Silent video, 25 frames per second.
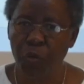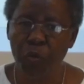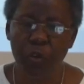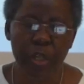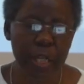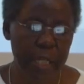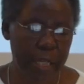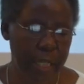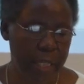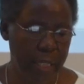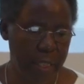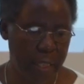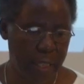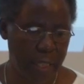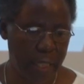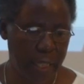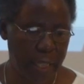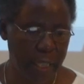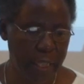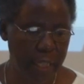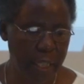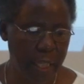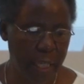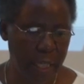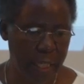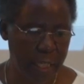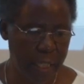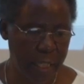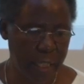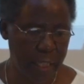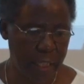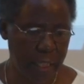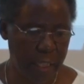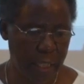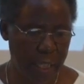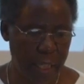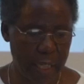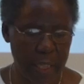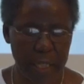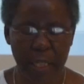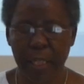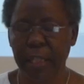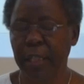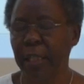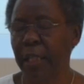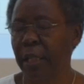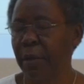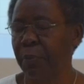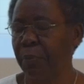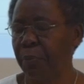2 days
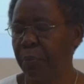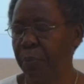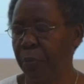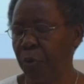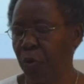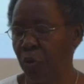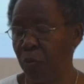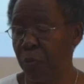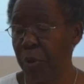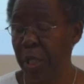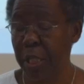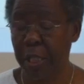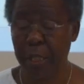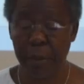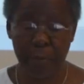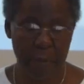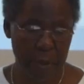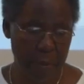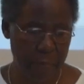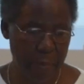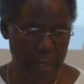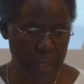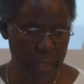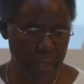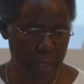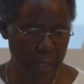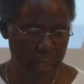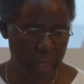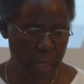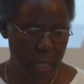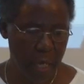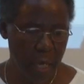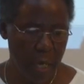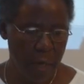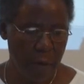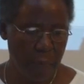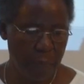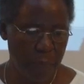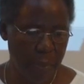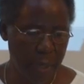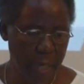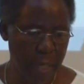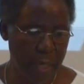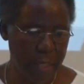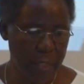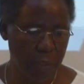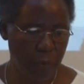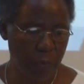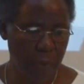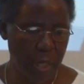880 community members
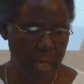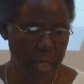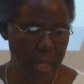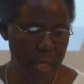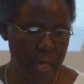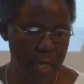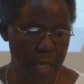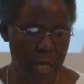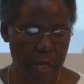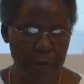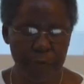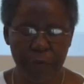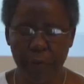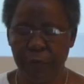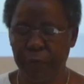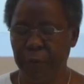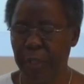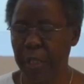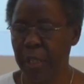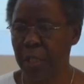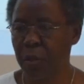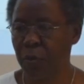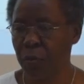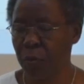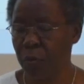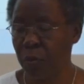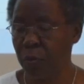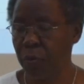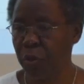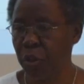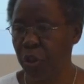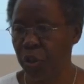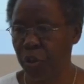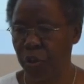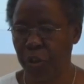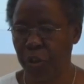plus 115 school